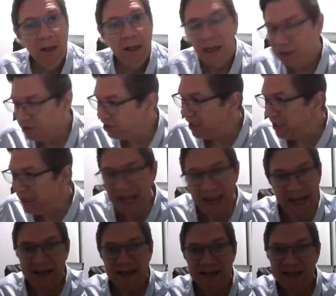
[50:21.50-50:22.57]
and she
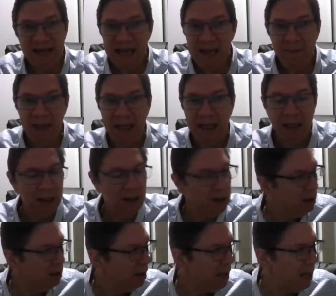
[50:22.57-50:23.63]
can't see me.
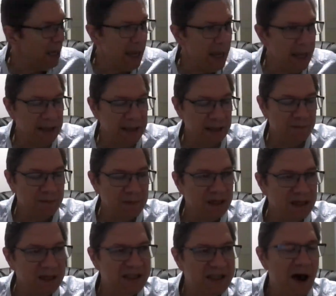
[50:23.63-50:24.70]
And
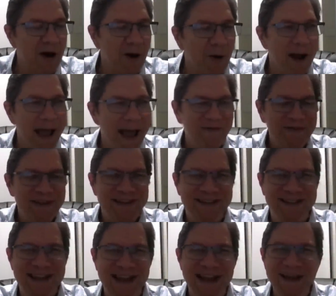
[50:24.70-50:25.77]
so at the
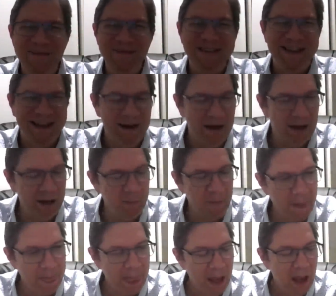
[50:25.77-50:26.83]
same
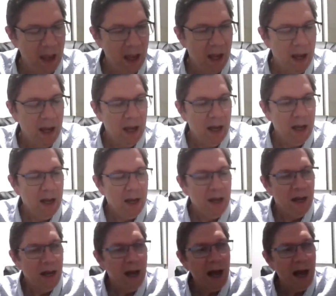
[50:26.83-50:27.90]
time,
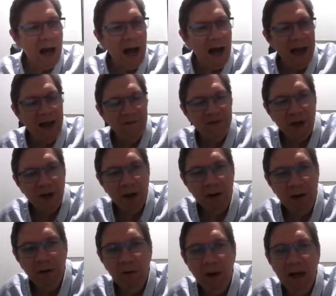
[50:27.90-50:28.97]
I have
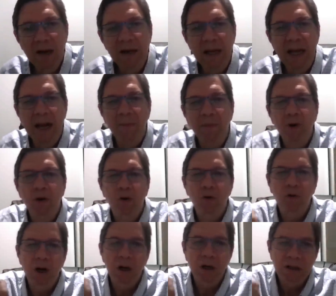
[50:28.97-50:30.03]
turned around and I'm
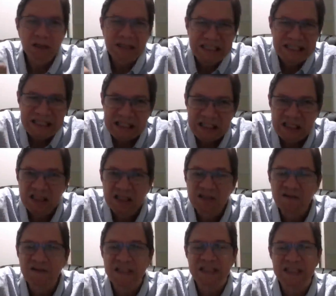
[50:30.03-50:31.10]
crawling
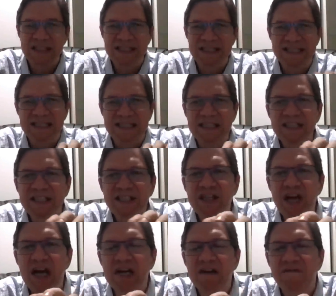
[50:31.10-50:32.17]
to the edge
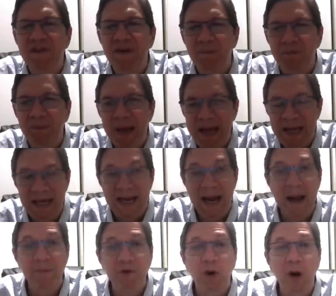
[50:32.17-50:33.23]
of the bed.
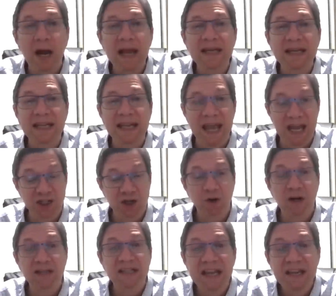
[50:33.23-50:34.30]
I'm trying to catch
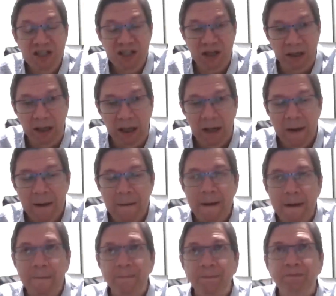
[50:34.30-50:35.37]
her attention.
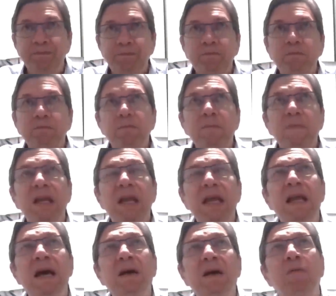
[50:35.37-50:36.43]
And I